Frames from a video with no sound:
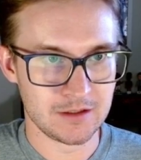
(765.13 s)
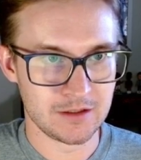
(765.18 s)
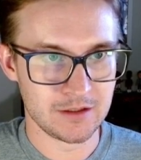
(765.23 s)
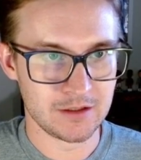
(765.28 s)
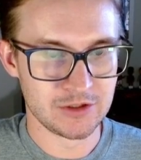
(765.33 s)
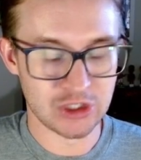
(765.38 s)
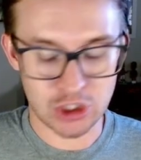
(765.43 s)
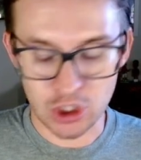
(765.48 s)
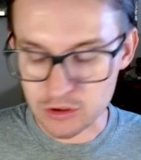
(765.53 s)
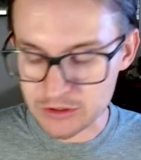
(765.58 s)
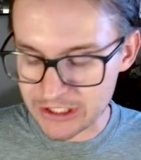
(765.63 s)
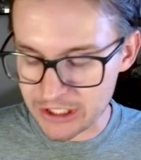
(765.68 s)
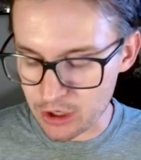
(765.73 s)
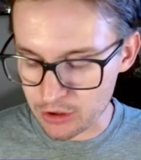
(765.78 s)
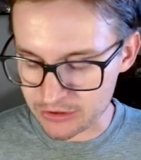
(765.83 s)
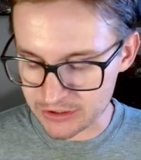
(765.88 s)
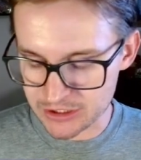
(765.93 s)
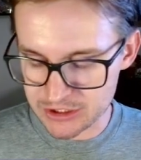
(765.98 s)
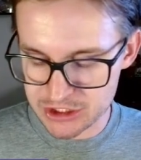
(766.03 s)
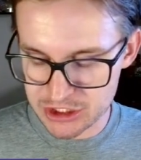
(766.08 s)
Nikola
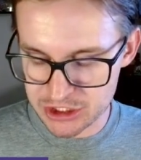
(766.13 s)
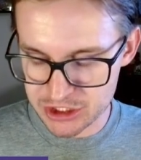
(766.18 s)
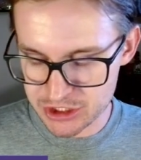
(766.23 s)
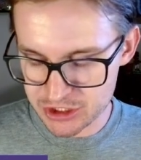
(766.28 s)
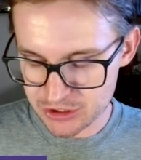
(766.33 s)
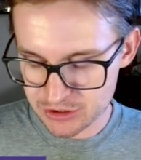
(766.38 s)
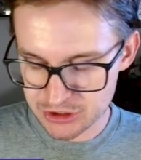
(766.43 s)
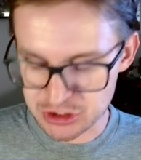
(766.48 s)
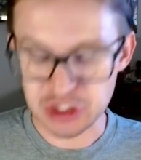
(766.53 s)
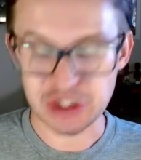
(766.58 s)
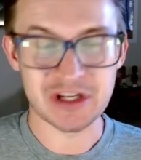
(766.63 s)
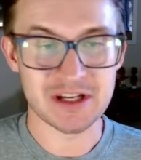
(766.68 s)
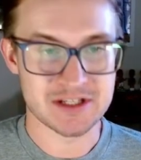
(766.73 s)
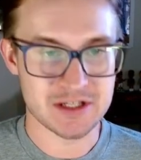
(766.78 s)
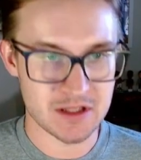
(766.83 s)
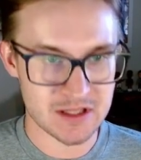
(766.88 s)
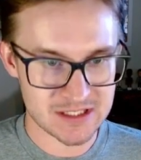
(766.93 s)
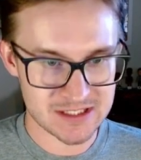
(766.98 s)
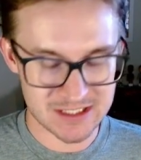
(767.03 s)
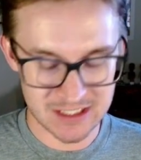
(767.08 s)
Jokic took it to
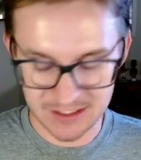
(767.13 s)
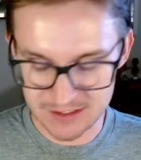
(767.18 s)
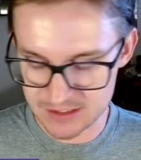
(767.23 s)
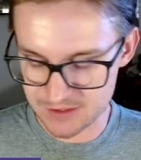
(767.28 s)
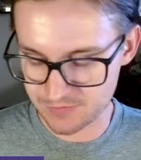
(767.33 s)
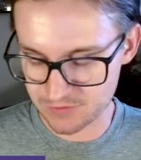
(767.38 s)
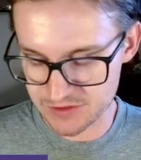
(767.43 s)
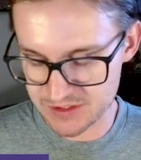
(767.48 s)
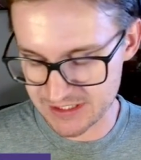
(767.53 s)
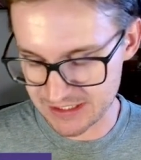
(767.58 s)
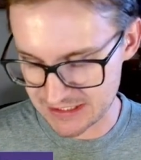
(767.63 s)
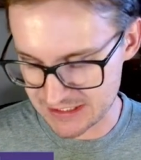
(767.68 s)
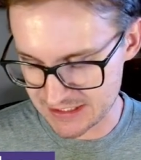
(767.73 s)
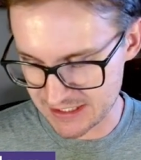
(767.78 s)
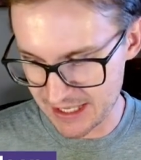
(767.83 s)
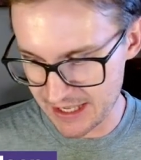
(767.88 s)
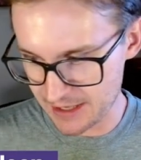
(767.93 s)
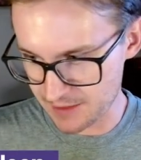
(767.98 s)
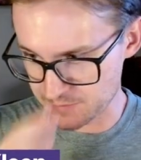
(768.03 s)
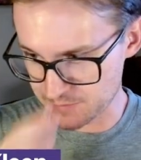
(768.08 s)
the Suns for 6
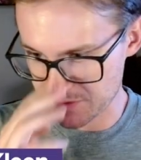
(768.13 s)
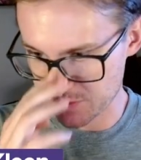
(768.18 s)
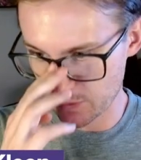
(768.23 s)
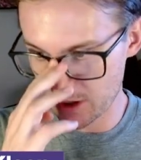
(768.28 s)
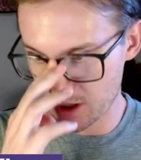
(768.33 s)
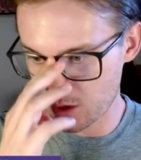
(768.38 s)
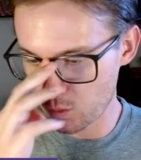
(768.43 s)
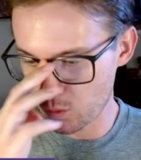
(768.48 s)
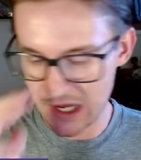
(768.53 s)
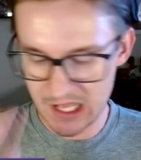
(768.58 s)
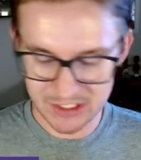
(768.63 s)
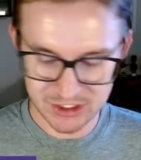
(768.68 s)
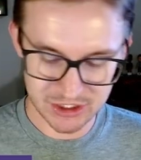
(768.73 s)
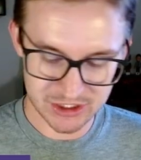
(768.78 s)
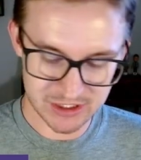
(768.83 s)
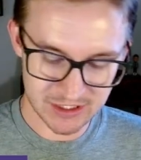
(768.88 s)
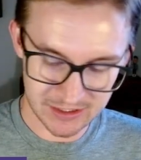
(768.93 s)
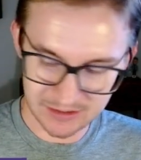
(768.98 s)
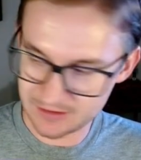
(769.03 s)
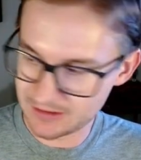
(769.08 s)
games. We all
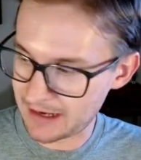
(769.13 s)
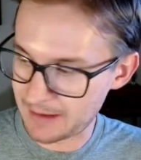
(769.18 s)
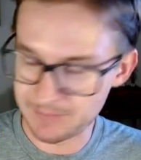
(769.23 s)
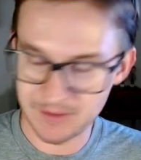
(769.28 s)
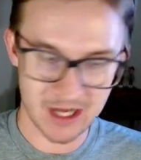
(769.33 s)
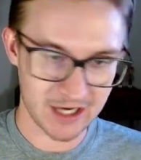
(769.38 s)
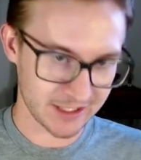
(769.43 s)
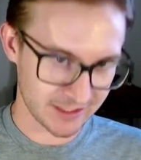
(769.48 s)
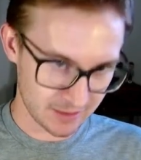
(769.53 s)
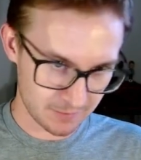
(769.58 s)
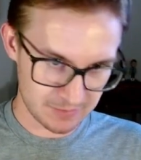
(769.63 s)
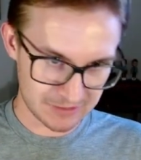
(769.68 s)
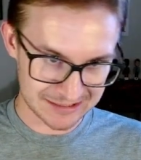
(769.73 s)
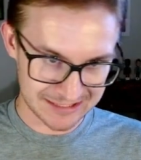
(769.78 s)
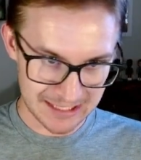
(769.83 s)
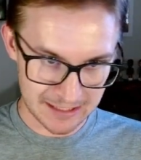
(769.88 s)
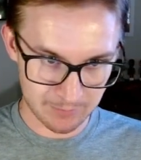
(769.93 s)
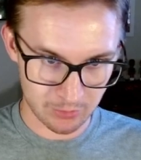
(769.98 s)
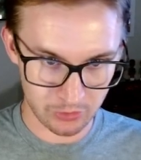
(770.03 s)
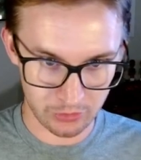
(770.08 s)
watched it. I'm not going to
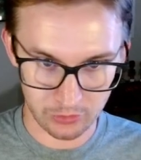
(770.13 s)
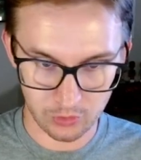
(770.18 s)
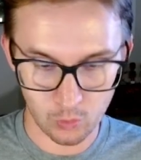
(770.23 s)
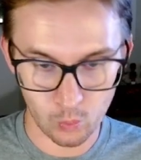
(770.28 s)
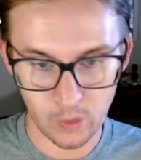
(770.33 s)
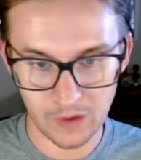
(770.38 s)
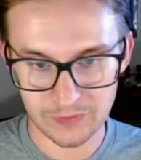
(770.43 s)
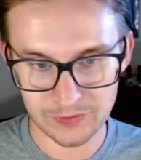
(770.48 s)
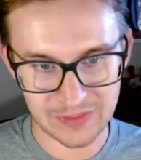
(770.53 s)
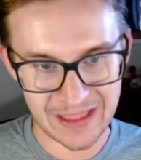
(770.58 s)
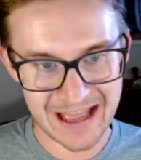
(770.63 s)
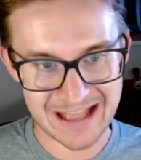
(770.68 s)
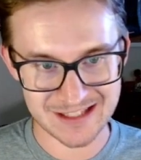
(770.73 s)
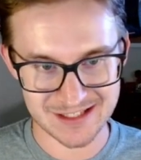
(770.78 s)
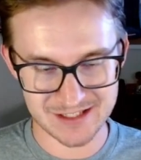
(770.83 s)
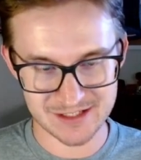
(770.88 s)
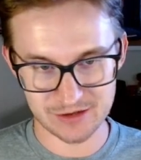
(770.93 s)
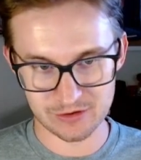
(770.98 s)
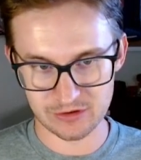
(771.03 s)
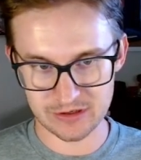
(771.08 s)
belabor what that
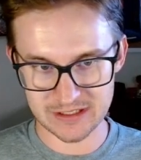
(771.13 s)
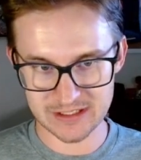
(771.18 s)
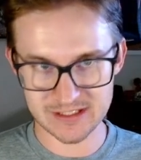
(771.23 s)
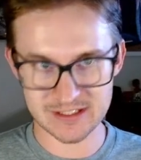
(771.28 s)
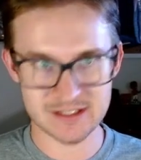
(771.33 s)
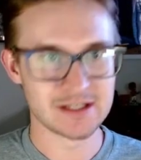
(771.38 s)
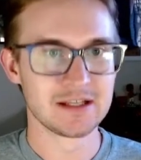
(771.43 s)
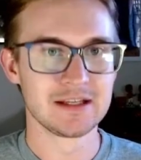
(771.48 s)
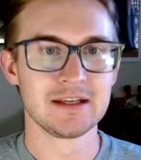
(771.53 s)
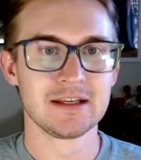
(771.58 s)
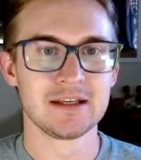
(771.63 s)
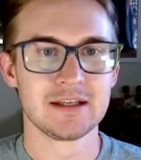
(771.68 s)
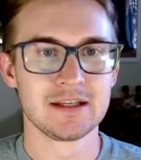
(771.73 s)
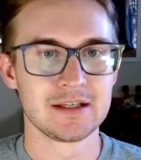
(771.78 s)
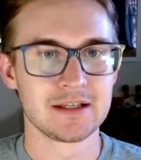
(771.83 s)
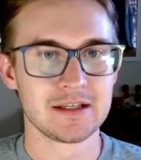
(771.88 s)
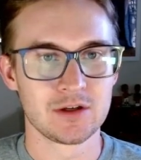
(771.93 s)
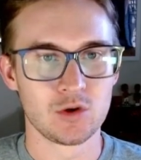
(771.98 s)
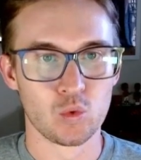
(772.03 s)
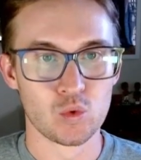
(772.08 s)
series
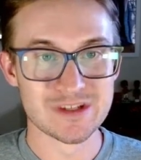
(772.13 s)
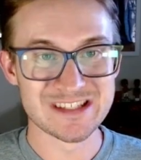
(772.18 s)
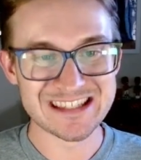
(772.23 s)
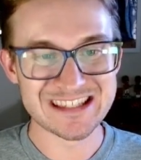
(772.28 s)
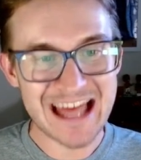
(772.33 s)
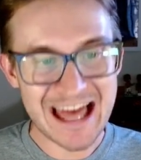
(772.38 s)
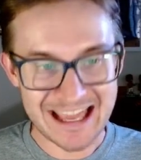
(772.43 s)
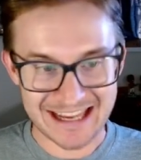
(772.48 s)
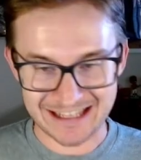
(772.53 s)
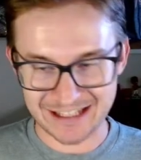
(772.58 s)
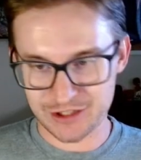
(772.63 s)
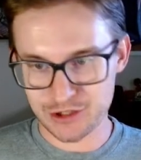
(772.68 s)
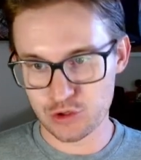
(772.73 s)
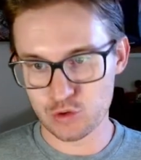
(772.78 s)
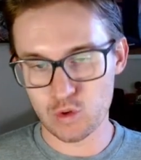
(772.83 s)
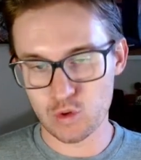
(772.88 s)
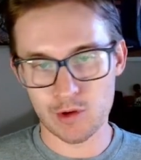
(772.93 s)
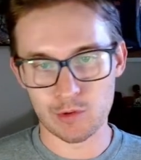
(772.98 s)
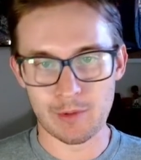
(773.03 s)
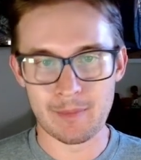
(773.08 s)
was like.
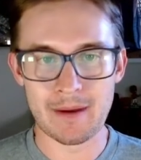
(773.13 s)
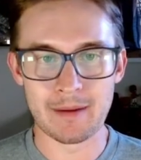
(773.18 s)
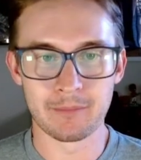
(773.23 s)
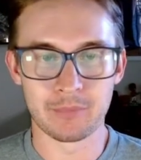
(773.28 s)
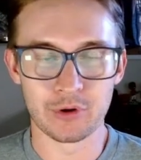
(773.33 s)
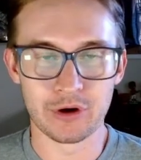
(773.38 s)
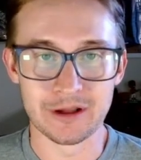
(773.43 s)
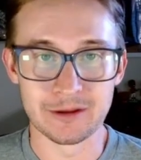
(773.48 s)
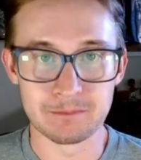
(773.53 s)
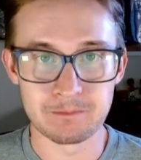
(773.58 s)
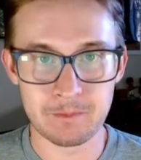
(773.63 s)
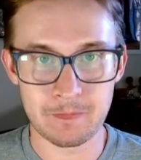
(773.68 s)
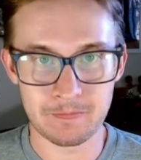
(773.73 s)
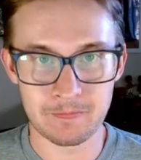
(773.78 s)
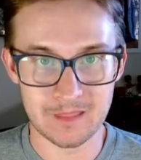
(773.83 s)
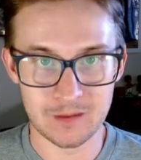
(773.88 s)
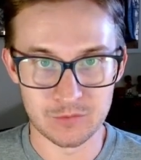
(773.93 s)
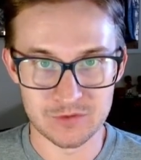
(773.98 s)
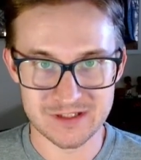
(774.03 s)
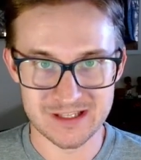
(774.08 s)
You all remember it.
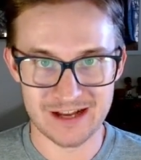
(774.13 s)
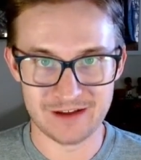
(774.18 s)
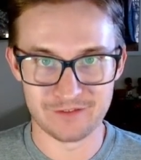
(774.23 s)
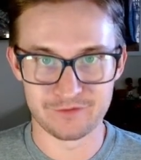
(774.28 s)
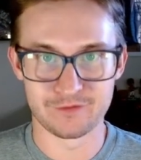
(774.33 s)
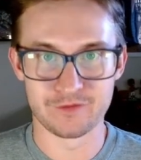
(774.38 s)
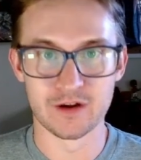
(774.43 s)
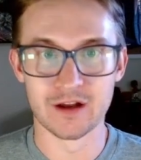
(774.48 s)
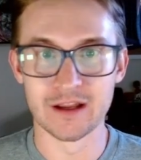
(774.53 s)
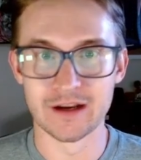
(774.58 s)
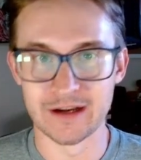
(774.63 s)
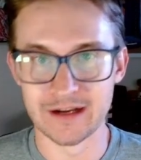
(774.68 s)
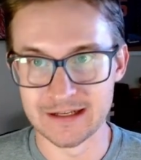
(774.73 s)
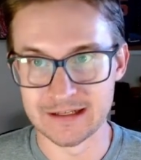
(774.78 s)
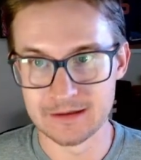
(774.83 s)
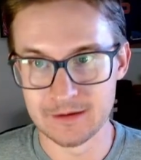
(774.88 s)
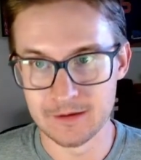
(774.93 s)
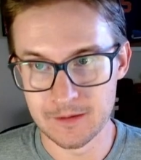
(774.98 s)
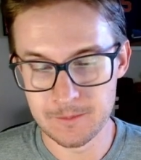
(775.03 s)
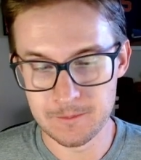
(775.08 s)
It was not fun.
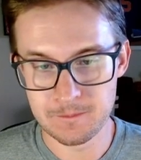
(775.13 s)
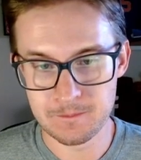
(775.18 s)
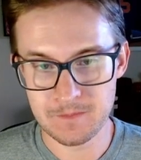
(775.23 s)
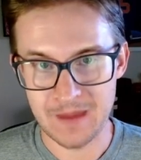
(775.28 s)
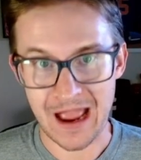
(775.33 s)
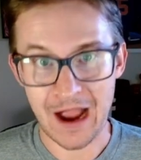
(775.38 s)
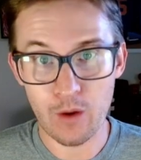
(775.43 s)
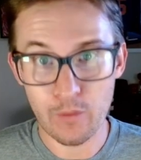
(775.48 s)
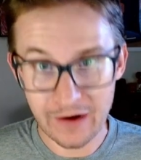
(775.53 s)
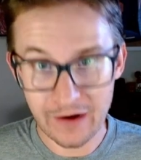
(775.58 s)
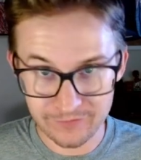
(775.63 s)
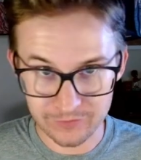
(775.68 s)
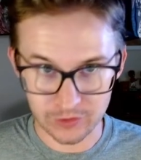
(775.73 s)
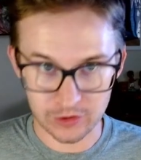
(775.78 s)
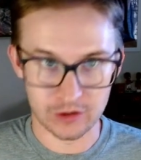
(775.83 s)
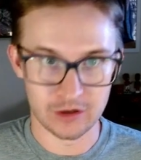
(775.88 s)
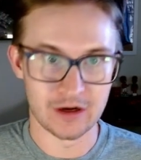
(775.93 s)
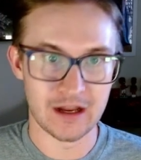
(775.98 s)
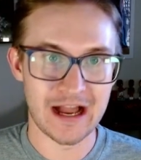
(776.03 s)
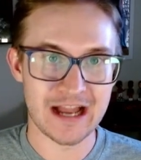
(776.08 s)

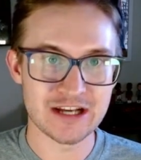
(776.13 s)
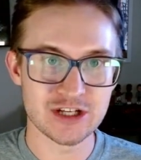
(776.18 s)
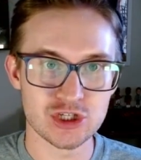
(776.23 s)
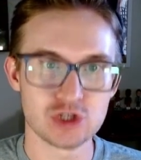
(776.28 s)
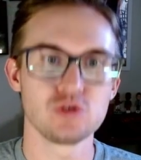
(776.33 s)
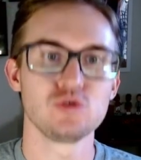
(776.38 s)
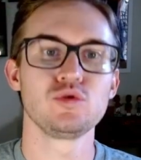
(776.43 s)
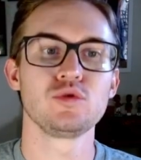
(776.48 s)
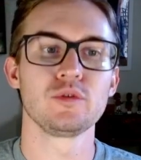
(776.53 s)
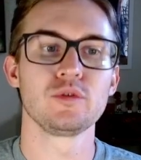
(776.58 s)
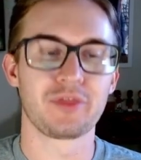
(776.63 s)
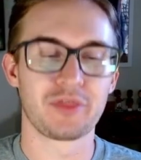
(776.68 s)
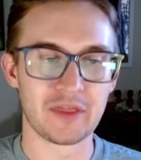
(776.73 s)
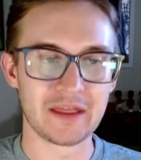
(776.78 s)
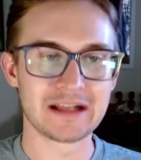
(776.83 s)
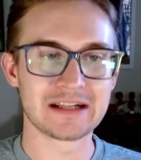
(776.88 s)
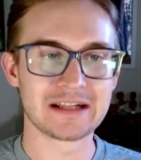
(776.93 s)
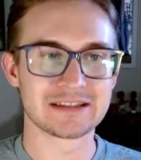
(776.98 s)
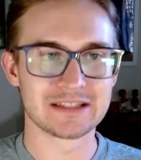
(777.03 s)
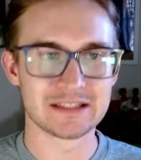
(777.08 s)
However, I do
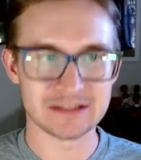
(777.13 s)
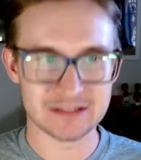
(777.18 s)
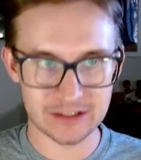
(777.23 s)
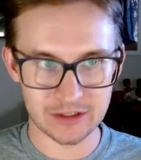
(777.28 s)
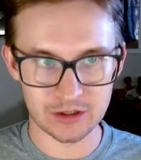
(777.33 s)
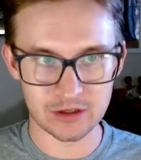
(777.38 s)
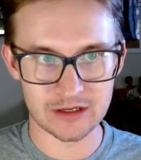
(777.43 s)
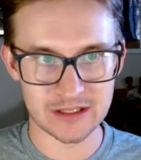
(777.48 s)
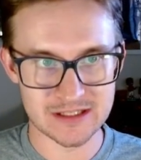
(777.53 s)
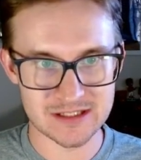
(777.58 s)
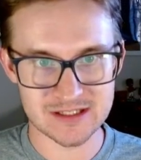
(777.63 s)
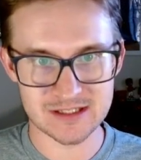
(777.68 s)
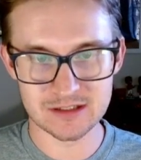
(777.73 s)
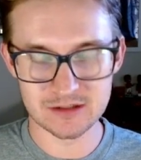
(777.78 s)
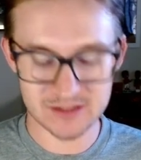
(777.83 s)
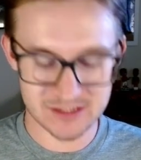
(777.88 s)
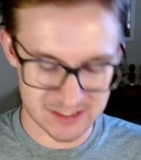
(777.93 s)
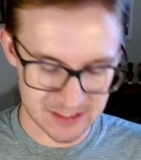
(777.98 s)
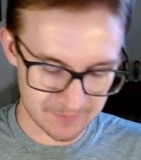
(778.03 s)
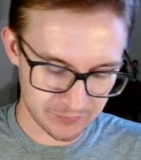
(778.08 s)
think that there is still
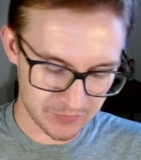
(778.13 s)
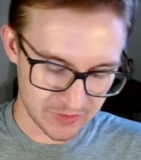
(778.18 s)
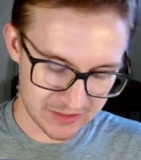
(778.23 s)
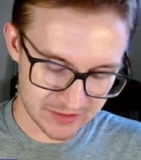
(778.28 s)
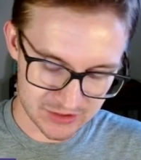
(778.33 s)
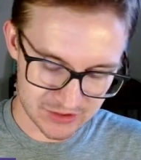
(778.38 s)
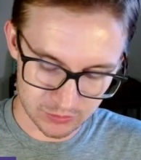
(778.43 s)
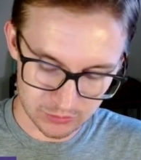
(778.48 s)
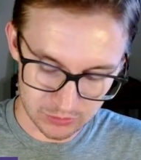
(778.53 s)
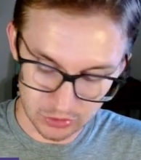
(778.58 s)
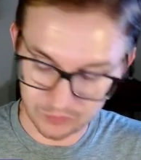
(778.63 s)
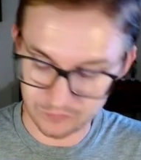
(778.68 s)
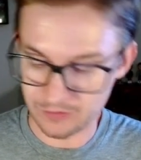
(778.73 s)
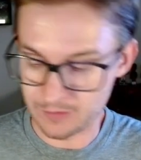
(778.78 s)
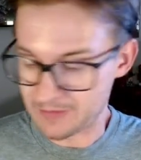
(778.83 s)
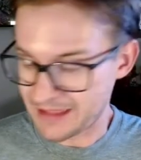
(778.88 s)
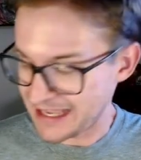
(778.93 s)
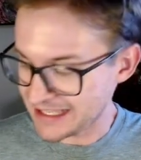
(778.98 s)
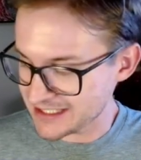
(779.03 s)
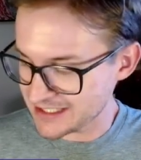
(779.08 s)
something to learn
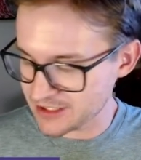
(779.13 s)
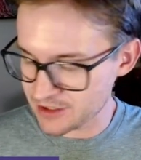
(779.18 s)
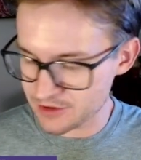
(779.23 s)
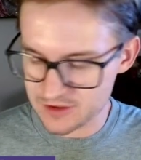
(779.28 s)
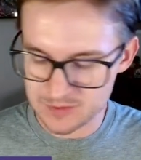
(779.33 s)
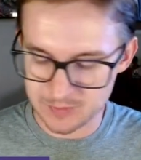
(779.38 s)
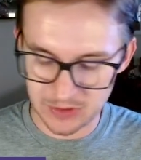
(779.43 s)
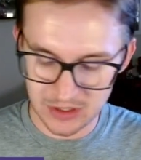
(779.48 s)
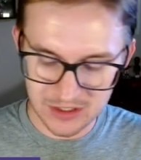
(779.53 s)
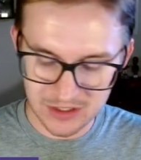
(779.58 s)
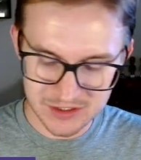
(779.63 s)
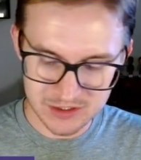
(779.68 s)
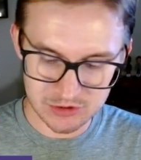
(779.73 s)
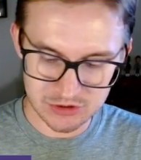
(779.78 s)
from that series, but also